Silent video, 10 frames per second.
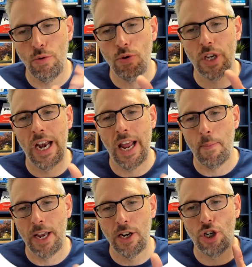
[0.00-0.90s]

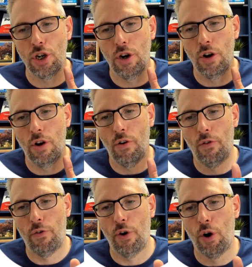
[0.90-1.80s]
from your
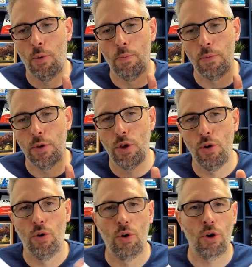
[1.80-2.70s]
computer. Now, in
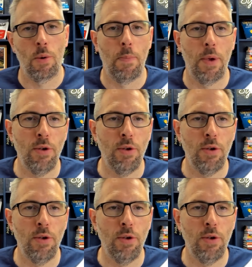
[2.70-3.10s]
terms of the image